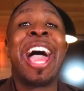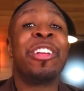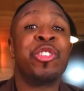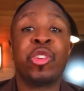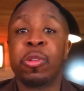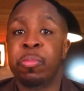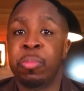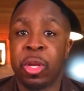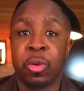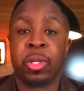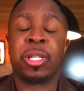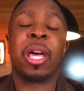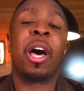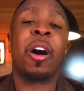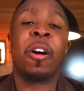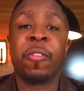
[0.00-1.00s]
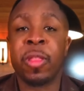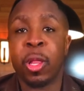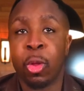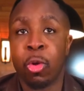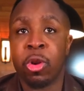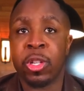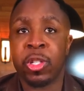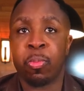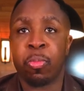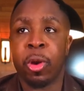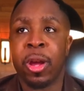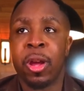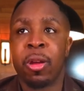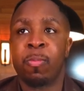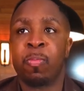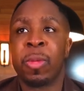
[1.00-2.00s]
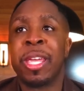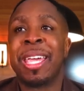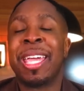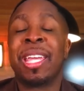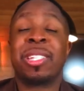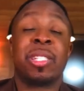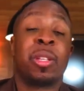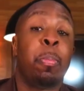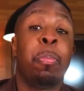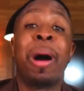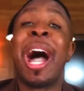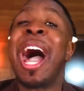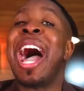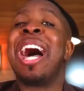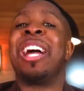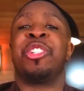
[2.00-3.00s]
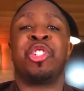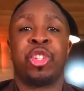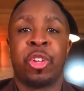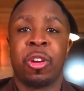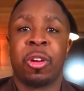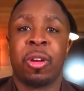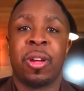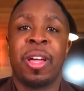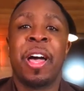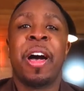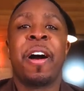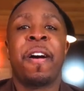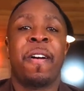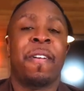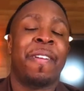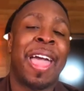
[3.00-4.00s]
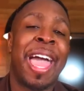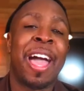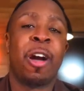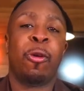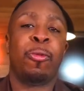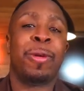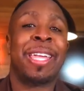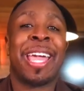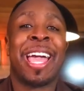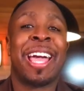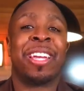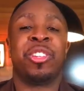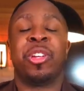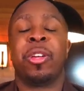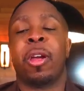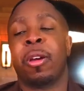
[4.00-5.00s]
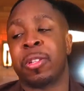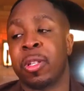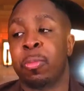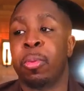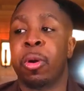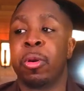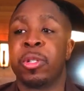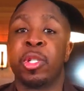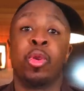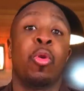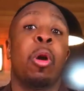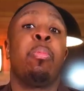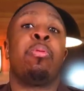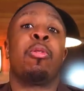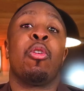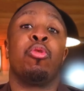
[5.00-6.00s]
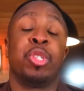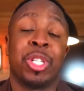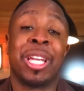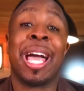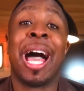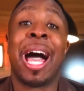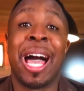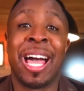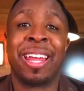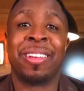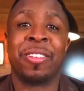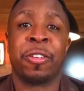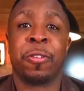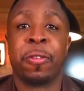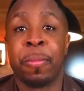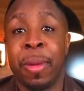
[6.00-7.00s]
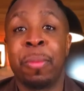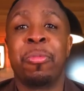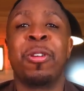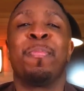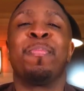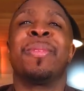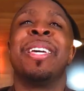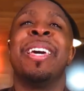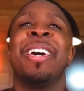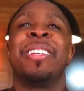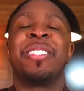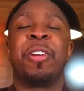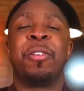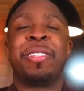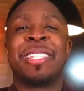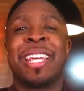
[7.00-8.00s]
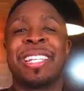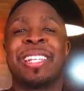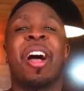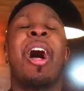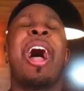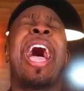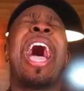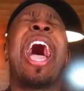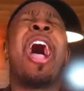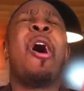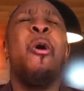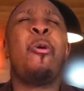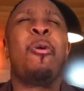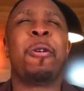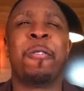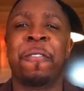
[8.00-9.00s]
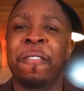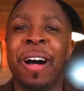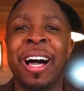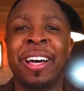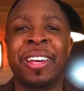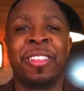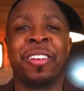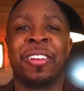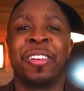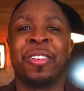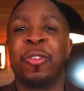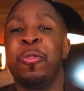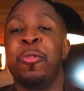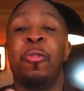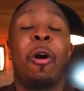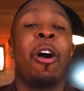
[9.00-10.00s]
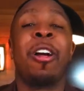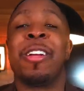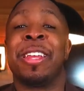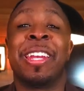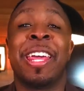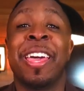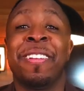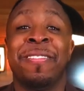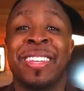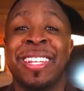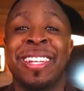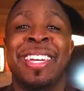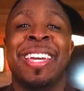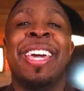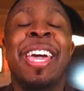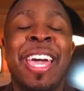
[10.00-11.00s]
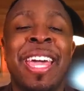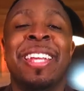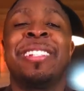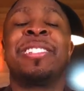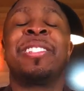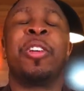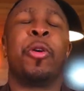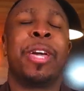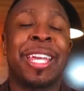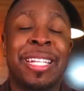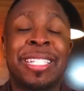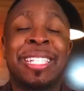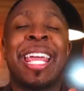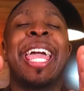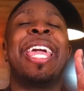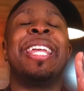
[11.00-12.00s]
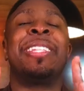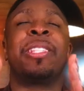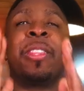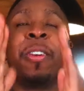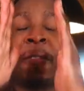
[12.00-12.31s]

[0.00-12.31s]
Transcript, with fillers: attributes of the Lord's Prayer is the posture of how we actually are supposed to approach God. Remember? So it says, our Father who art in heaven. Yeah. And so it takes